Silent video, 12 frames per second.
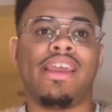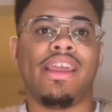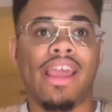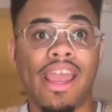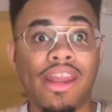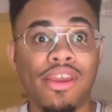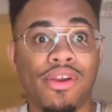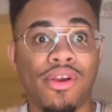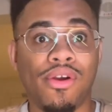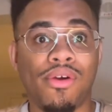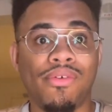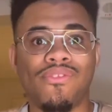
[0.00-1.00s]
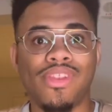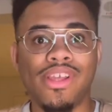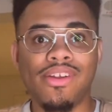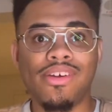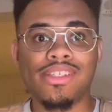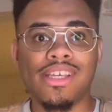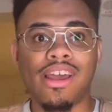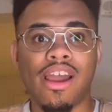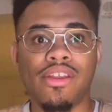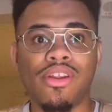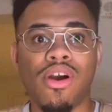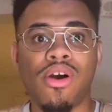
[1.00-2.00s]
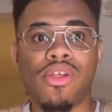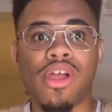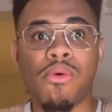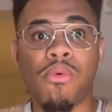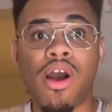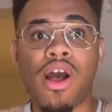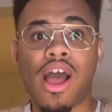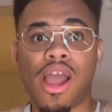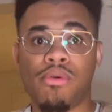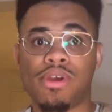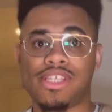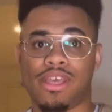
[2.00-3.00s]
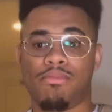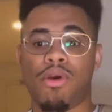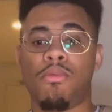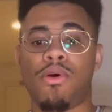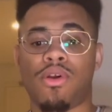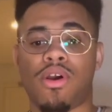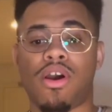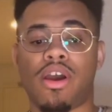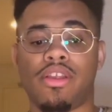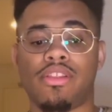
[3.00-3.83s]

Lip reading: Anywho, little did I know that while I was in Momocon,